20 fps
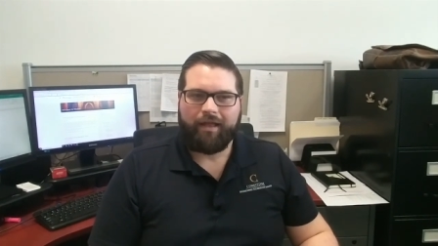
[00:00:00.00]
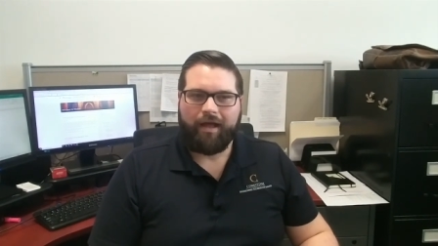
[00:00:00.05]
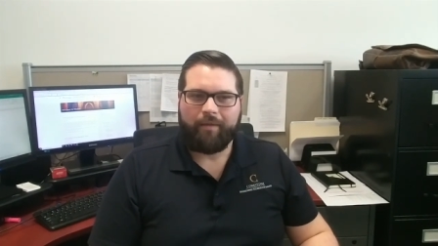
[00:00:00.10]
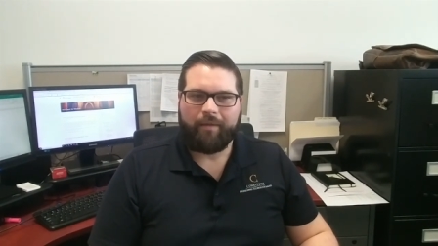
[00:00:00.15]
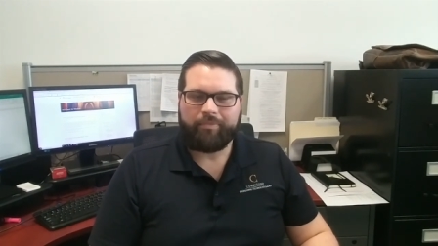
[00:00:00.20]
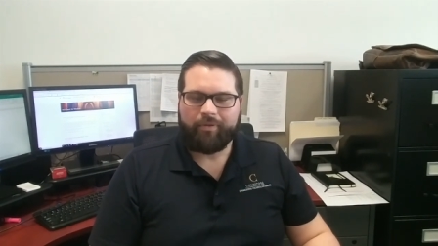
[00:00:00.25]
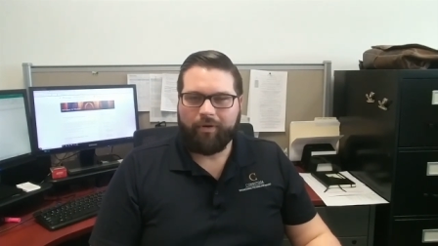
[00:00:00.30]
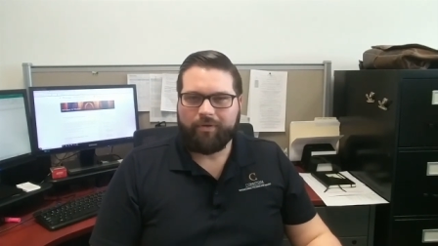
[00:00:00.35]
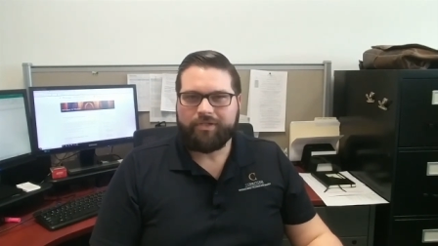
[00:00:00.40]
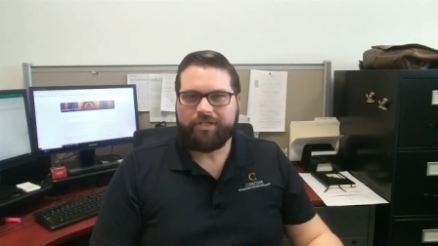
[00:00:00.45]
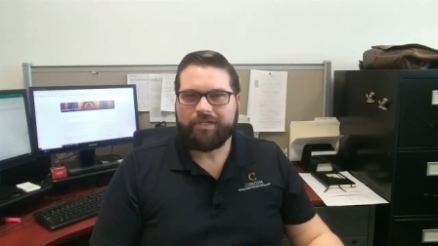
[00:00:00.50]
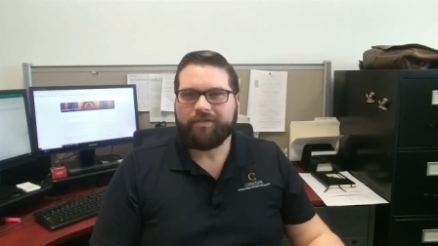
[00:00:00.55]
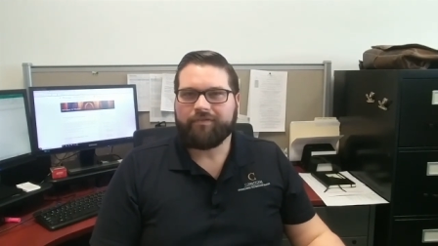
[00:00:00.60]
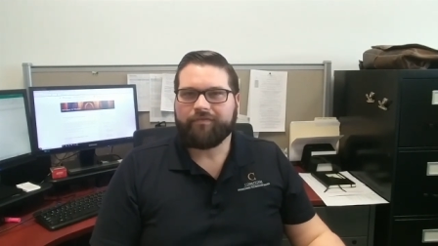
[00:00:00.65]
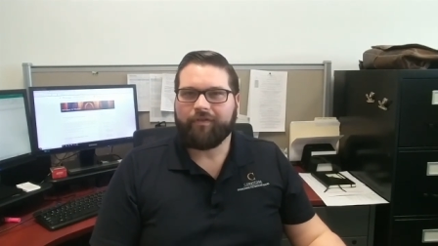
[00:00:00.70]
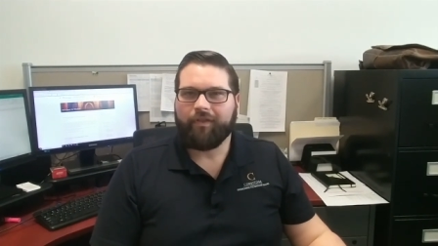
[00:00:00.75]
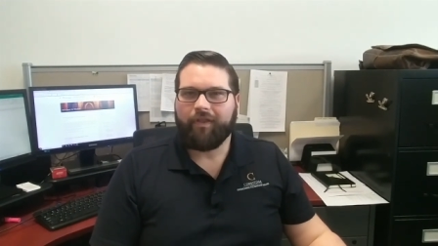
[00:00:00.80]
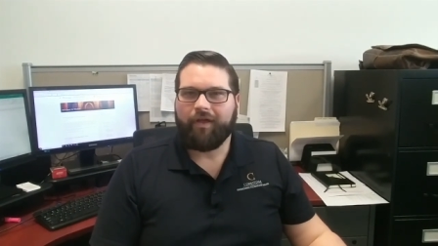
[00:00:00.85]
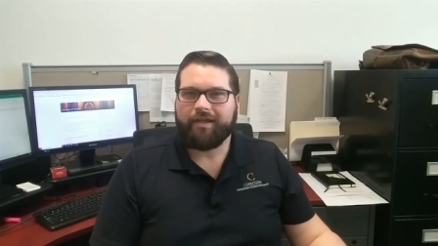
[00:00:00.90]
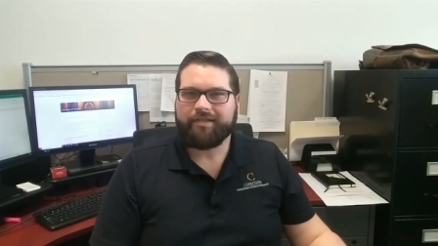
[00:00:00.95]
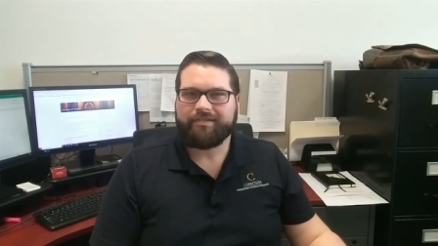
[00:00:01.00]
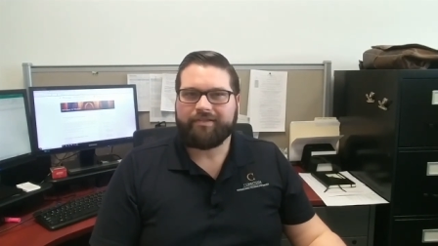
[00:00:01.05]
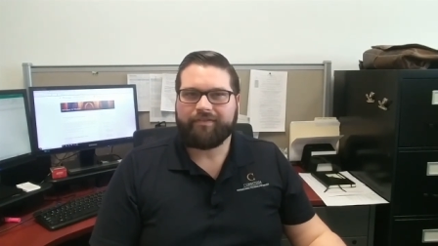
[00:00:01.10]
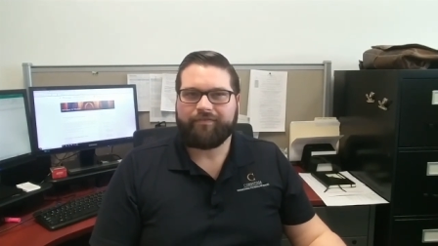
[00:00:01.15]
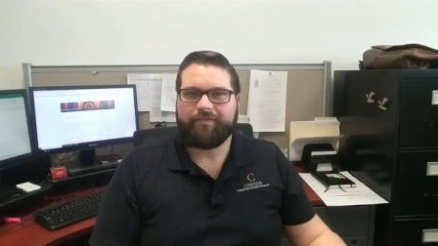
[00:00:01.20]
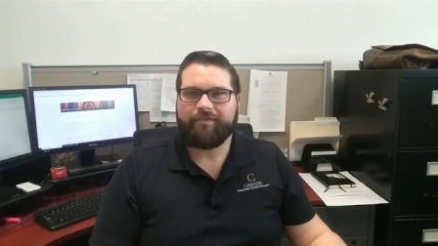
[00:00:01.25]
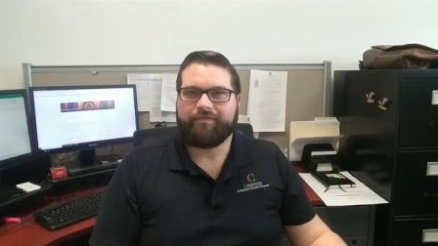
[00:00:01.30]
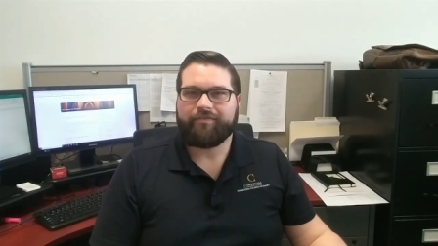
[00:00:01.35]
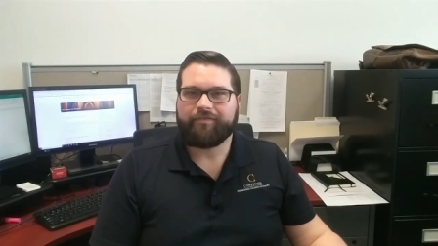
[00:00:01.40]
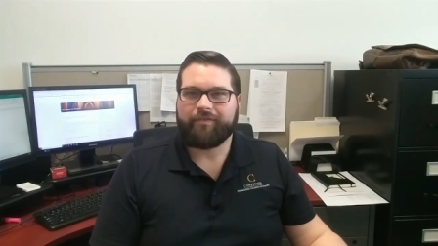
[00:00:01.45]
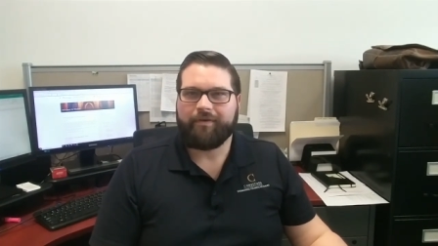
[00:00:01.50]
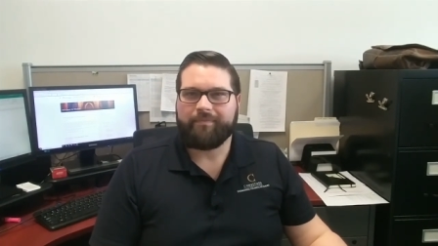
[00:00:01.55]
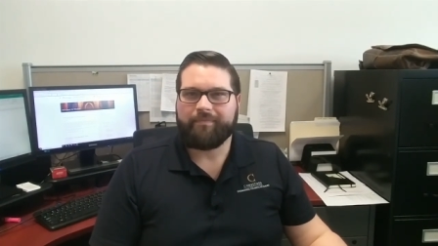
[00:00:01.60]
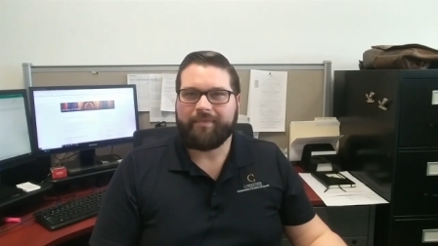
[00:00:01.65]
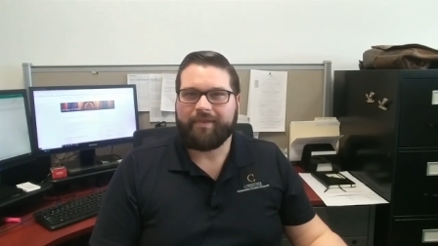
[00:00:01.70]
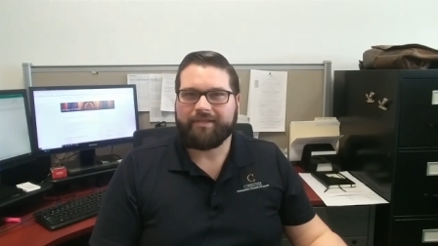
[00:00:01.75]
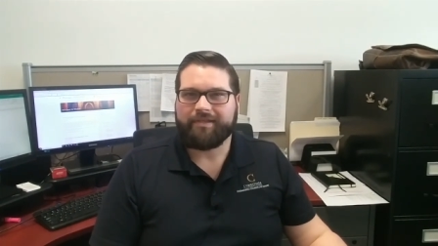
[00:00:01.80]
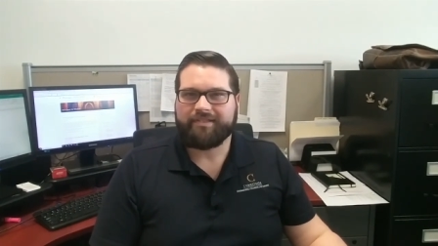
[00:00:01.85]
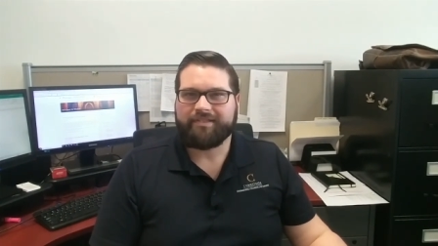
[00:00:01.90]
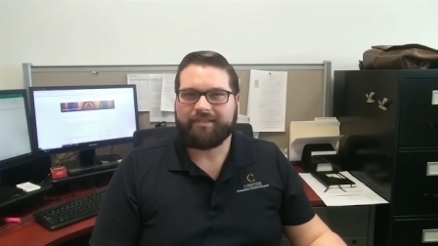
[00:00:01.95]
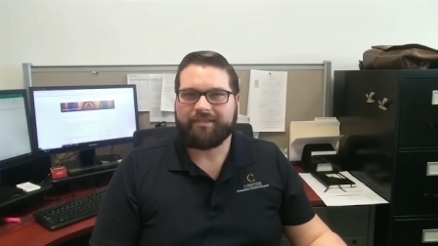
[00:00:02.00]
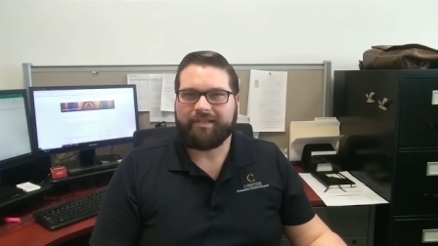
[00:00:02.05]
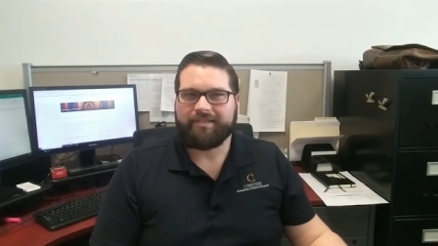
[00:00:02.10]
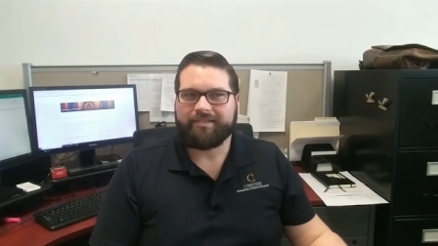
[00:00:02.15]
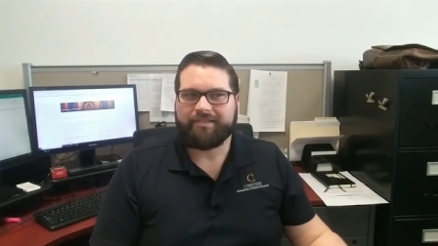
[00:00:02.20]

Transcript: approaching philosophy from this